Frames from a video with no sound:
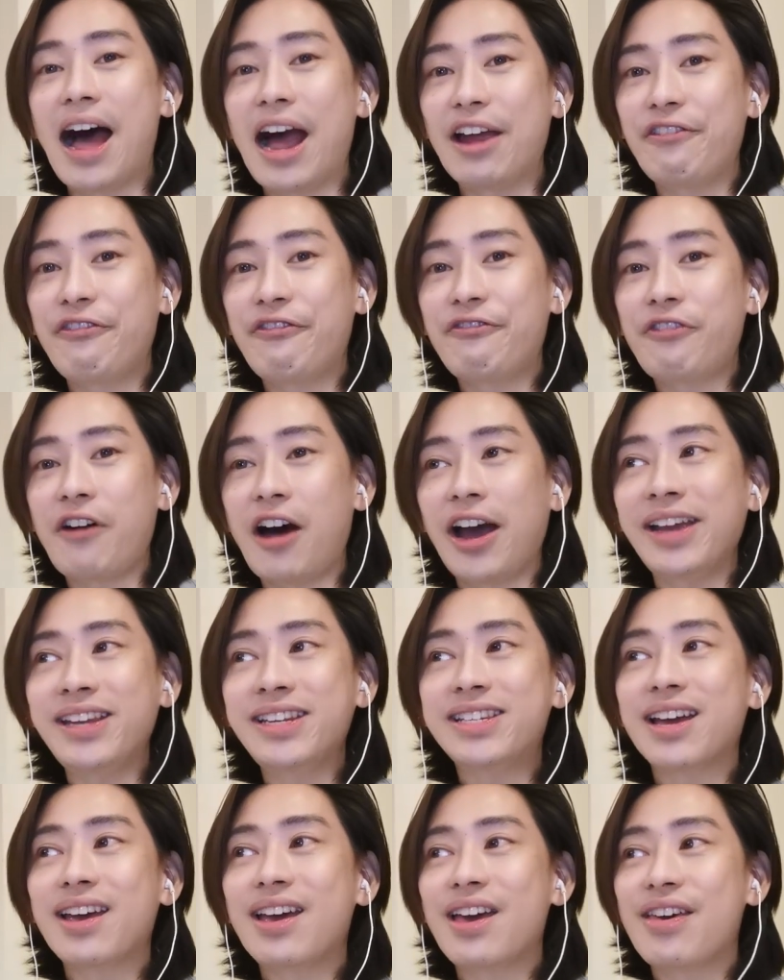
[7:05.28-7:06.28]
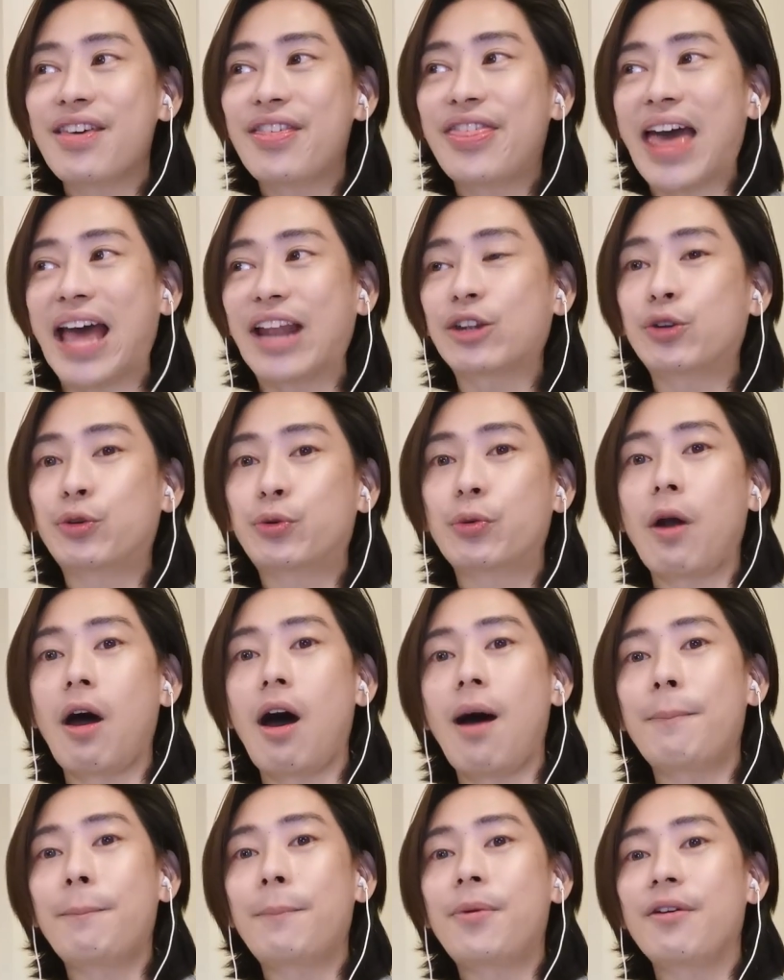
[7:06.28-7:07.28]
I find that
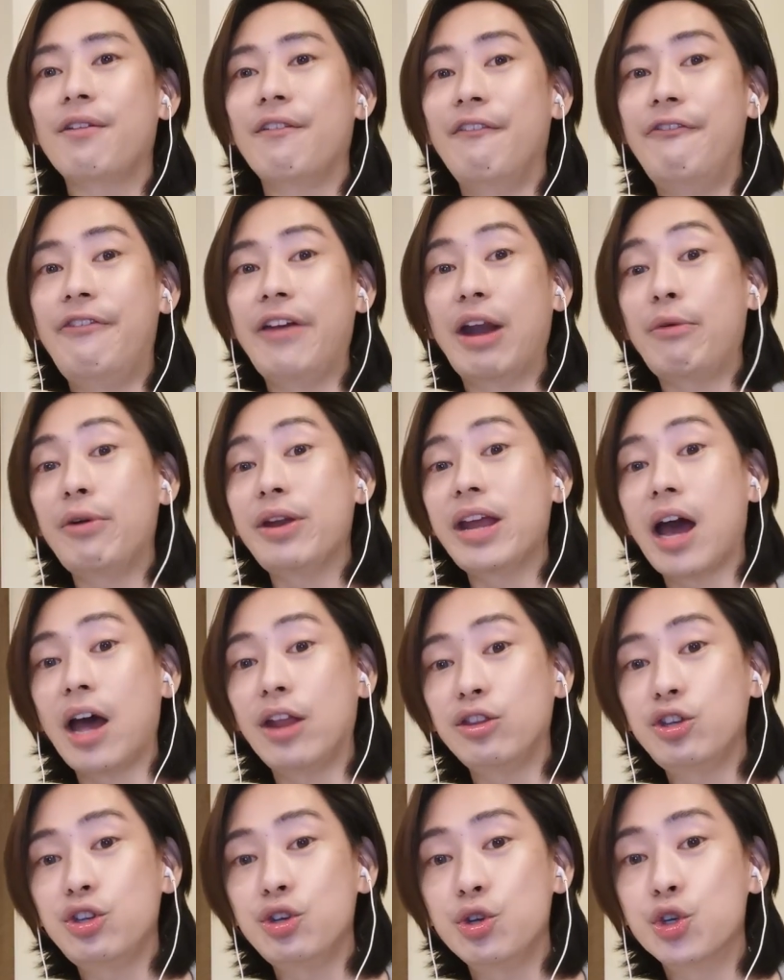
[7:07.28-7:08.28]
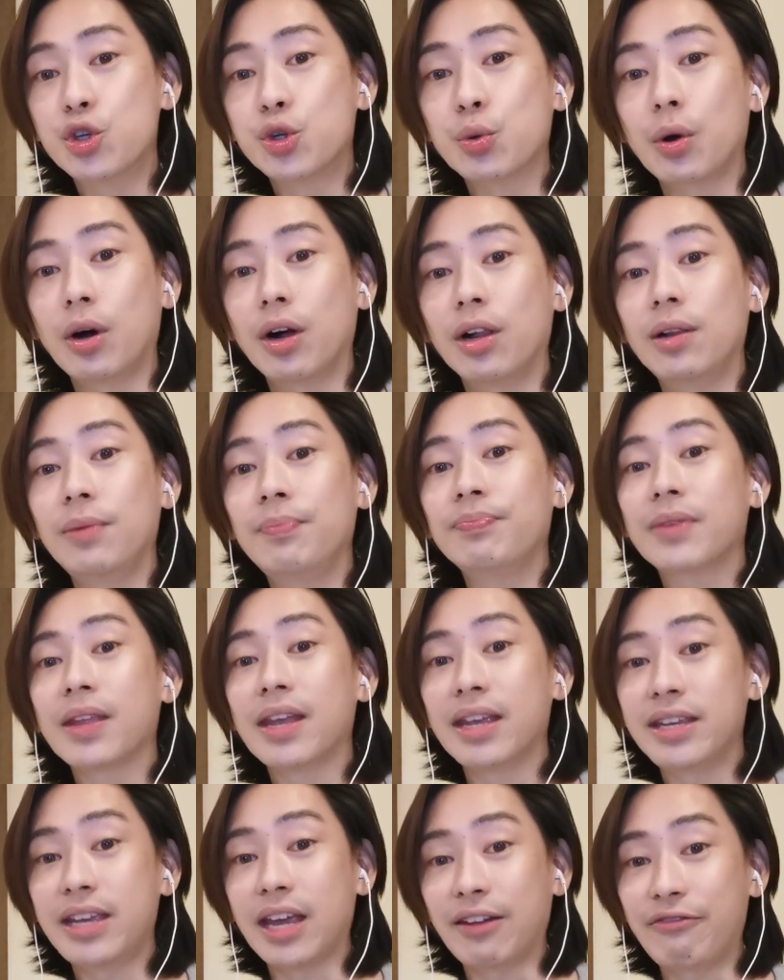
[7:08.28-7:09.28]
drop very
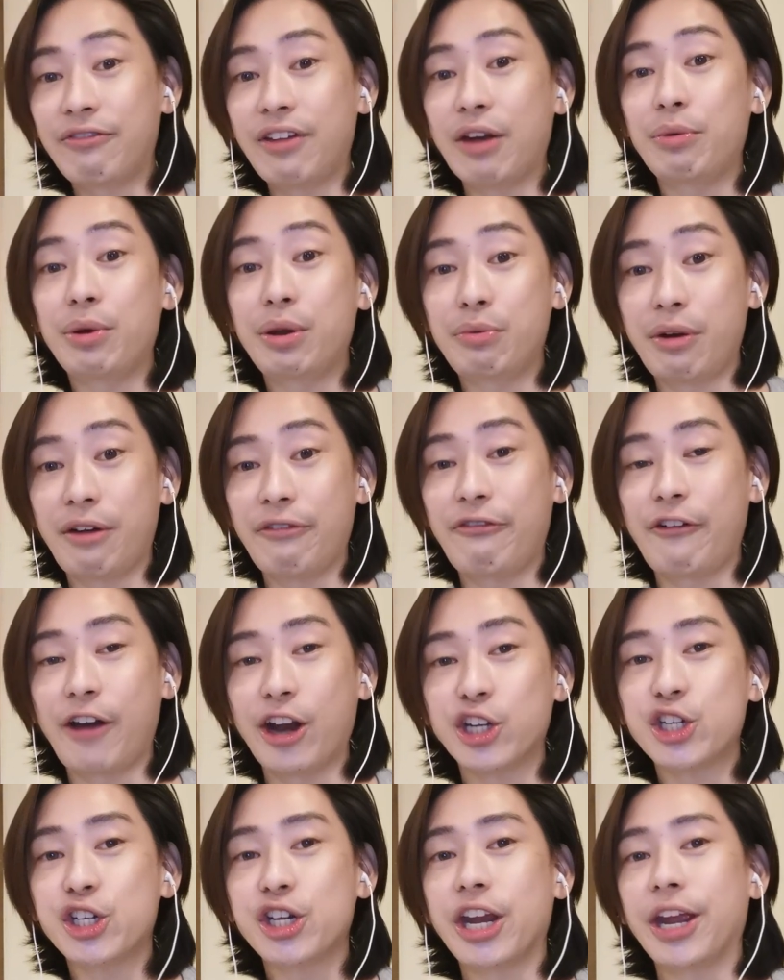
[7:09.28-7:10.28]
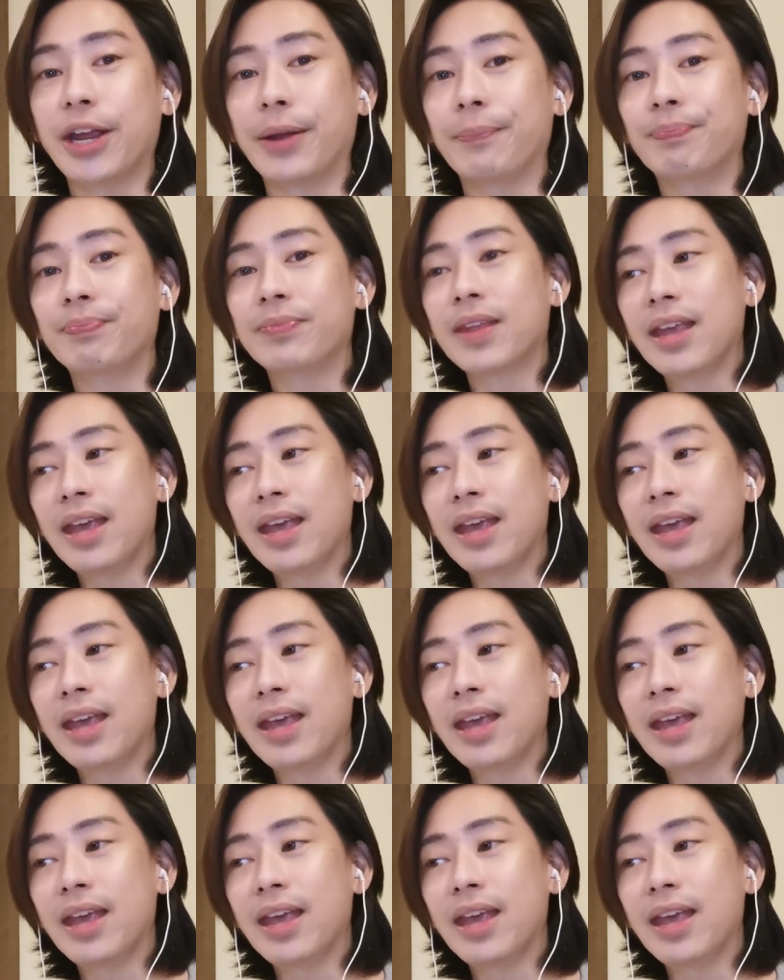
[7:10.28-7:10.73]
unusual, yet very refreshing.